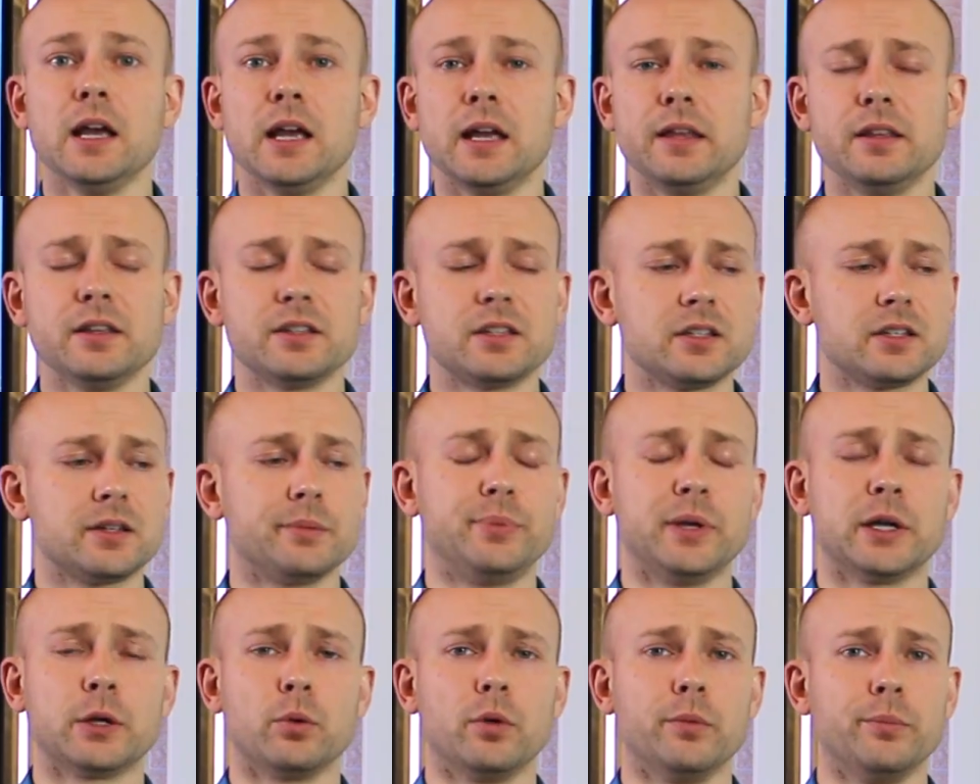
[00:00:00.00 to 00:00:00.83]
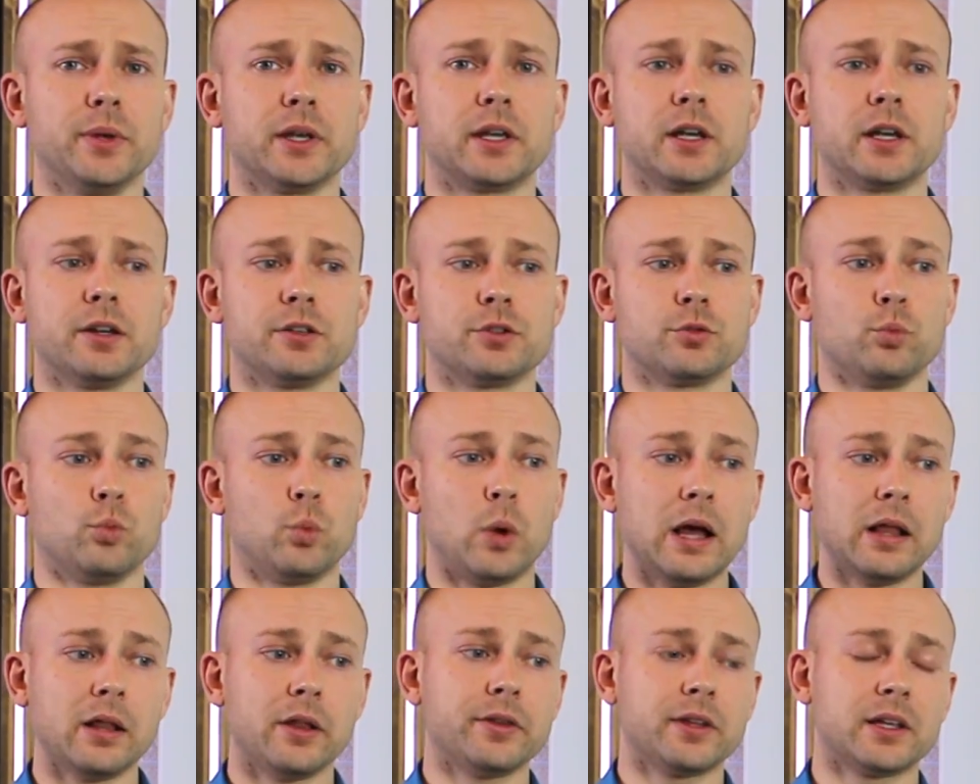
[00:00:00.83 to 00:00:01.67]
And this is a big one because
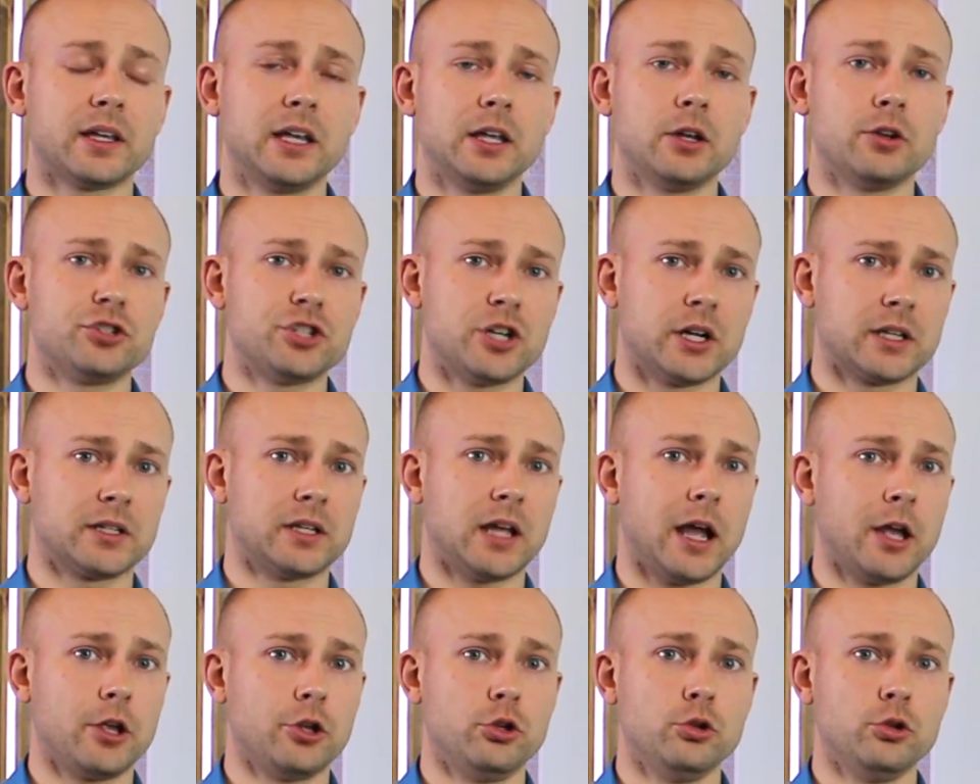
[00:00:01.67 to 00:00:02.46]
well on the ketogenic diet,